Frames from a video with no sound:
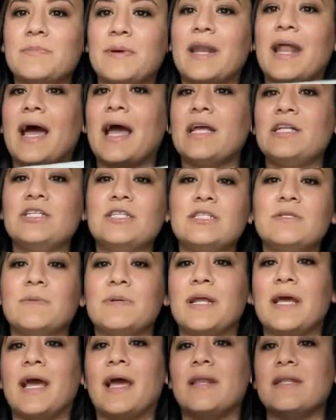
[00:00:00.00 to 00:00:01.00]
but I just
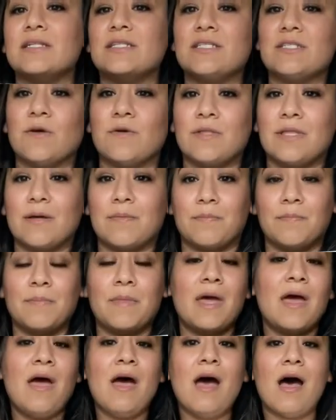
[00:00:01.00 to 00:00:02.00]
went ahead and sewed them
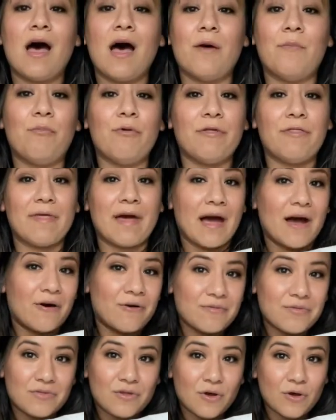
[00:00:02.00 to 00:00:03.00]
up
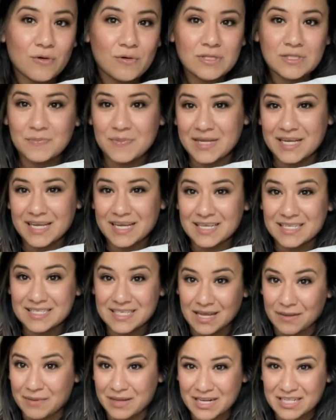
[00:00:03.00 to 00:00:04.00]
without those because,
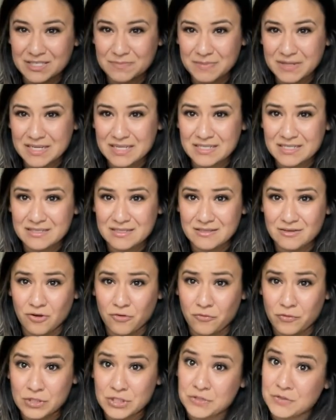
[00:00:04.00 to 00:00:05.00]
I mean, it's been
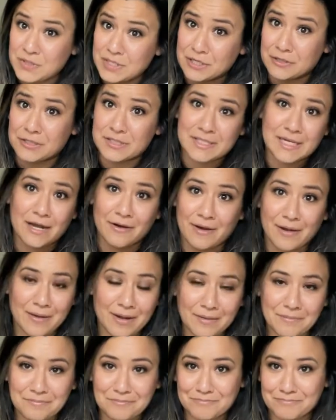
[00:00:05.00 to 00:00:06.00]
over two years now.
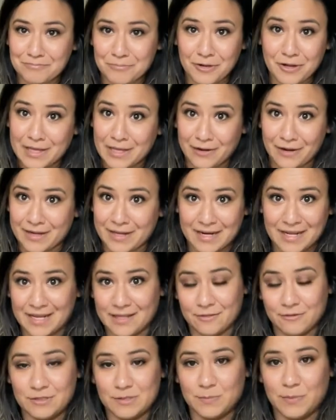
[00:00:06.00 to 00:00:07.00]
I'm probably not gonna
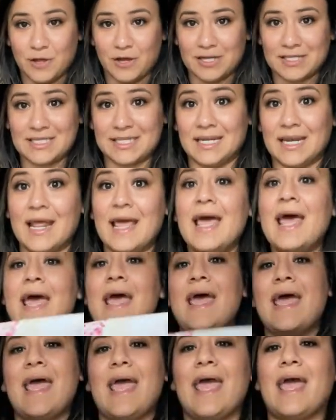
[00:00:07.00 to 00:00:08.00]
get those blocks in.
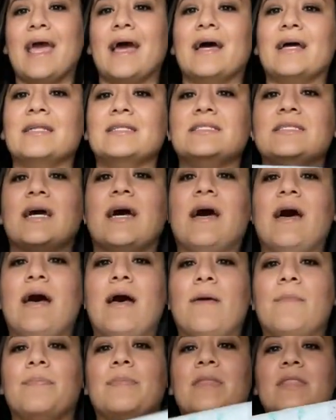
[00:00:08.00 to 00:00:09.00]
And
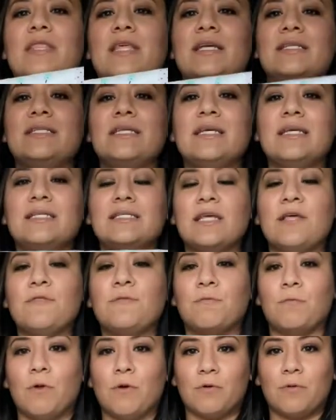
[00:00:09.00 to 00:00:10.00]
um, this is a
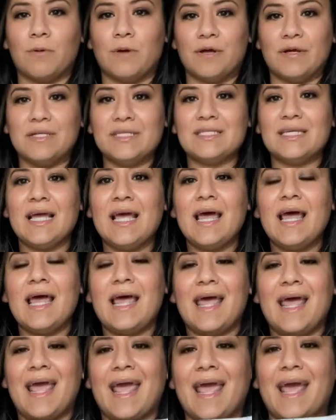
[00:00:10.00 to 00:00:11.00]
throw quilt
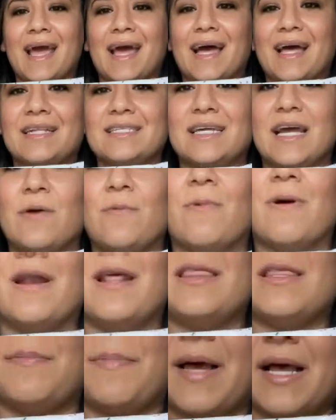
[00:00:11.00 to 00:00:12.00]
and I
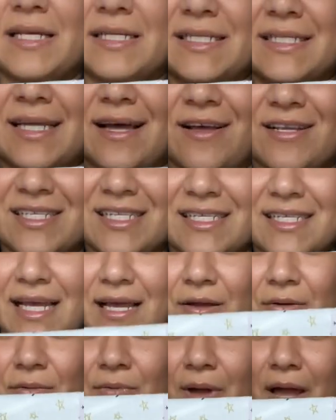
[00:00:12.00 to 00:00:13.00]
wanted the pastels because
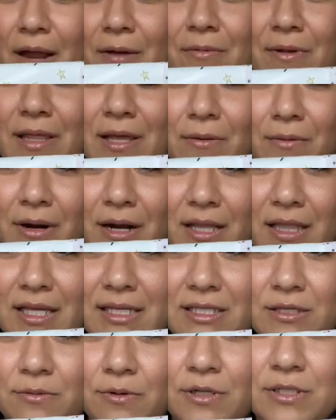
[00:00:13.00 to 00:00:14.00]
I, I really wanted
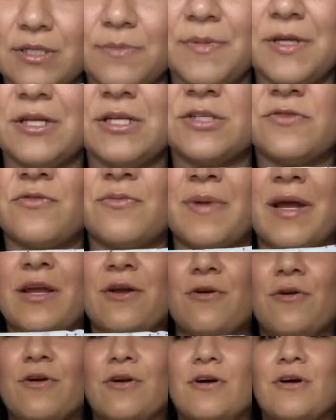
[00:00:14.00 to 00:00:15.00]
this quilt to be used for my
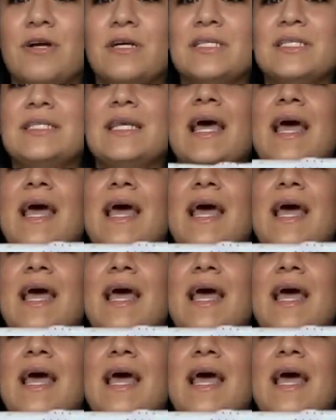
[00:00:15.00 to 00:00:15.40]
girls.